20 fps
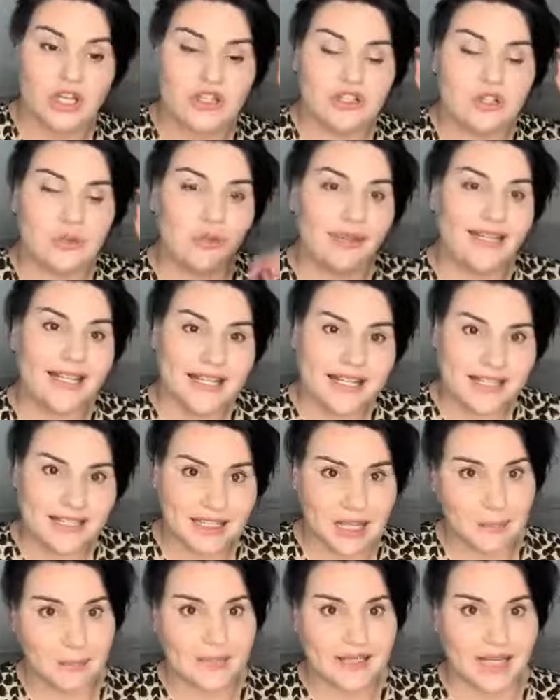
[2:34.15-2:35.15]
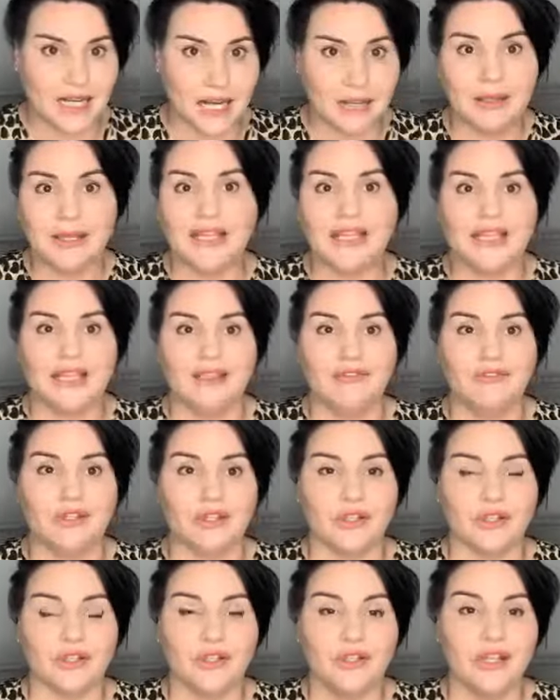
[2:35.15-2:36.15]
So with these tips that I'm going to give
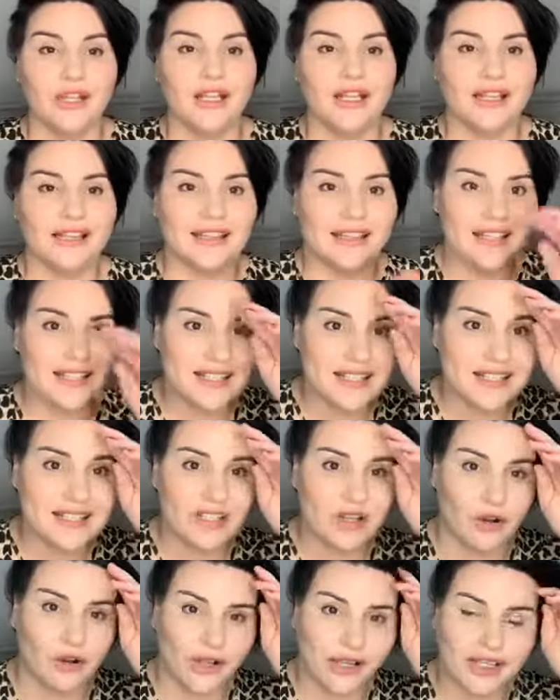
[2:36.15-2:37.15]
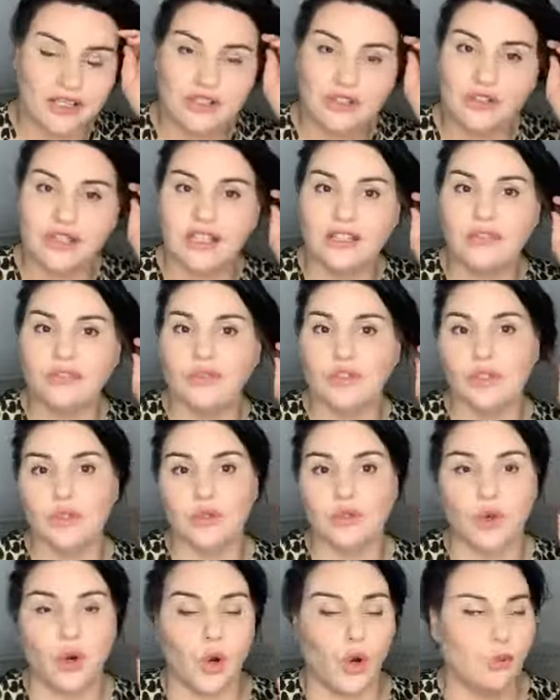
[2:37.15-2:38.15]
you, this is going to give
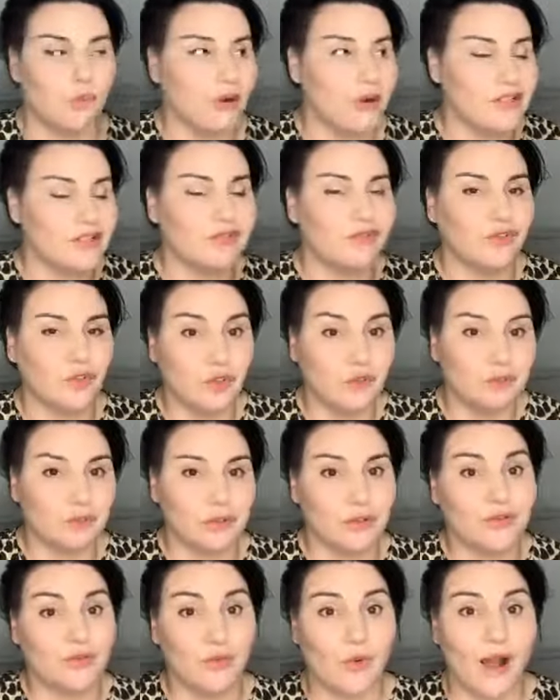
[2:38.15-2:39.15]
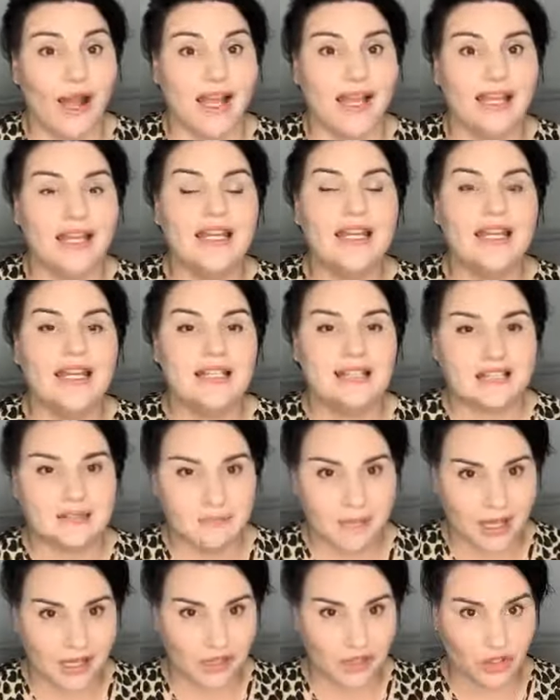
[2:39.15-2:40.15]
you almost foolproof way to
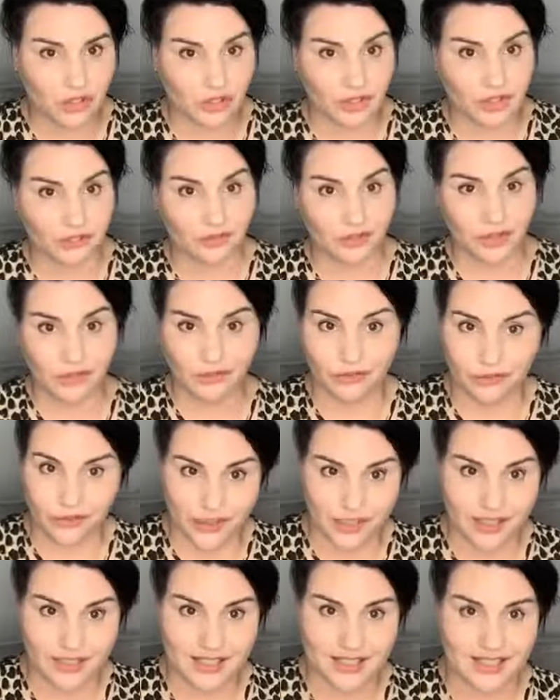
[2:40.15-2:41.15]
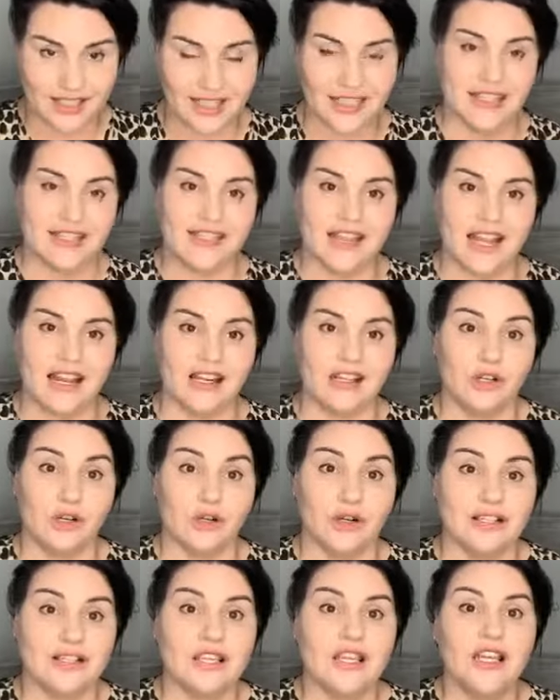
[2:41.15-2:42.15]
make sure that if you fit into these
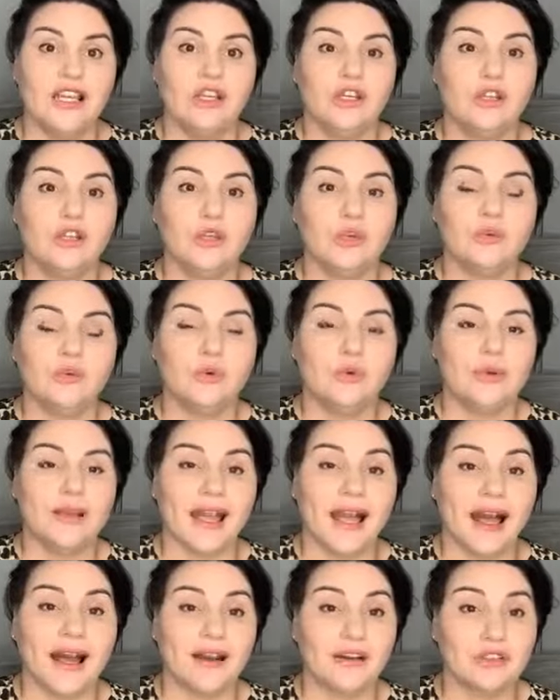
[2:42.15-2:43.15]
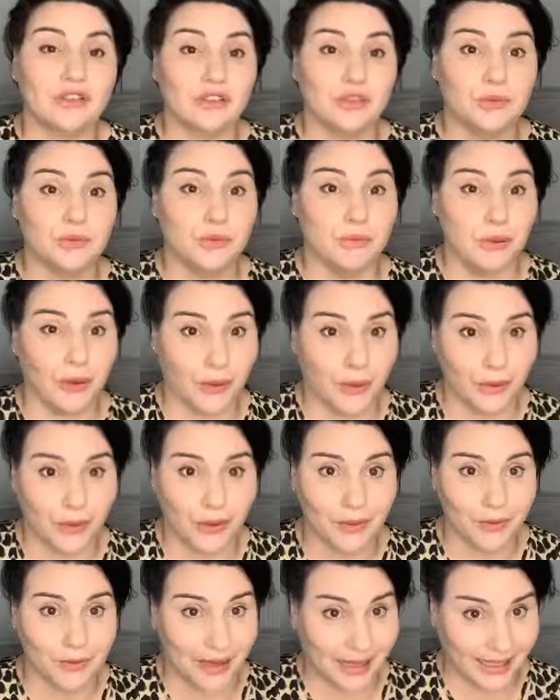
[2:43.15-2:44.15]
categories, you will be able to
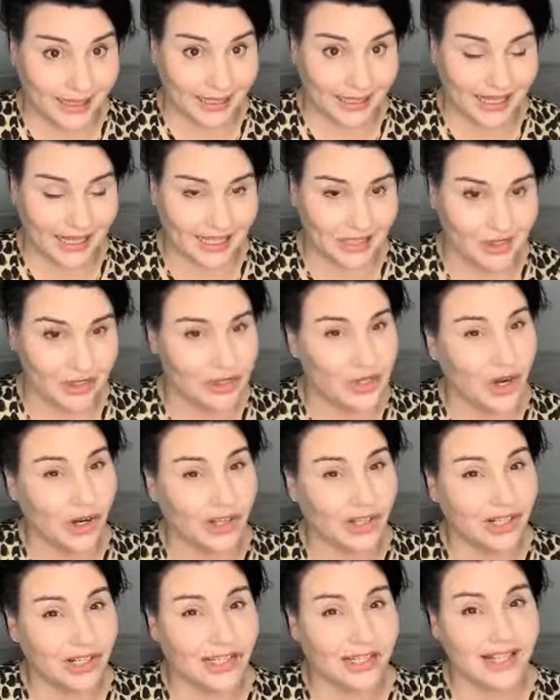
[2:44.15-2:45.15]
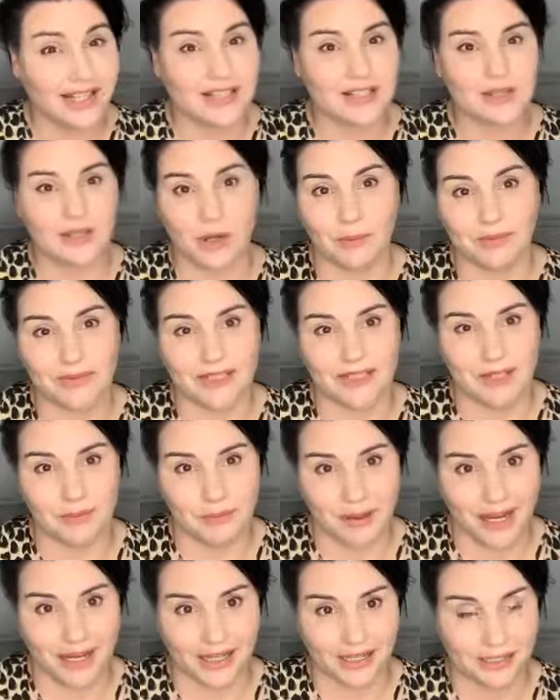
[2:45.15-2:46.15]
borrow money and you're not going to get stopped at the
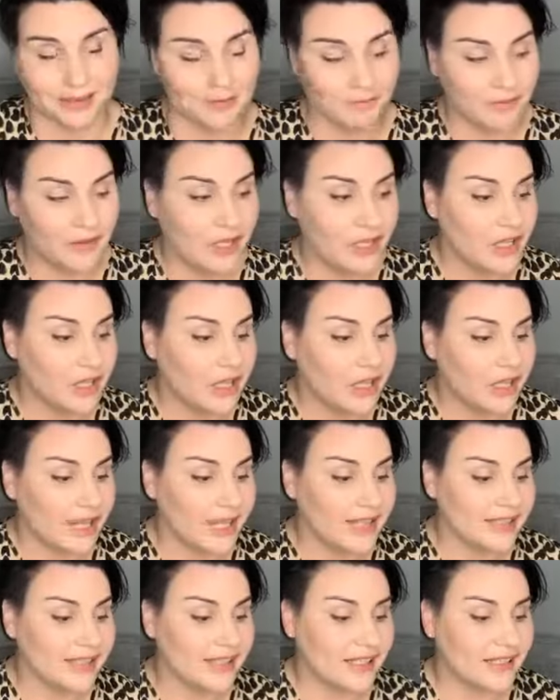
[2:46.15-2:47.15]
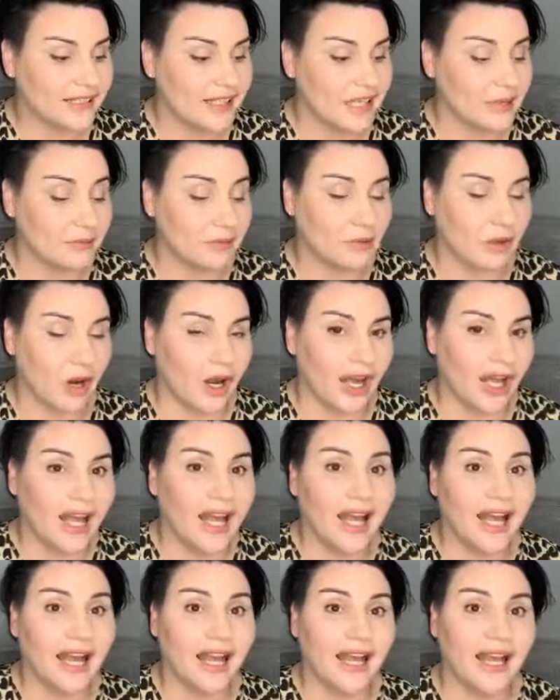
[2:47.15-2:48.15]
bank. Here's an example. I
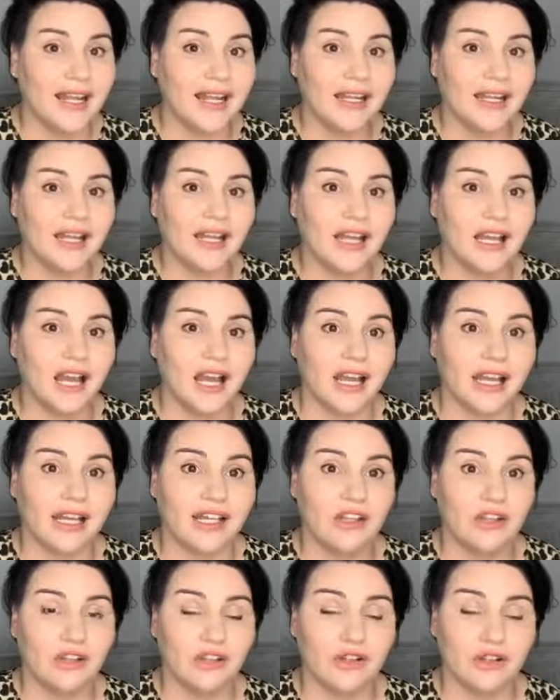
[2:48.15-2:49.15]
had a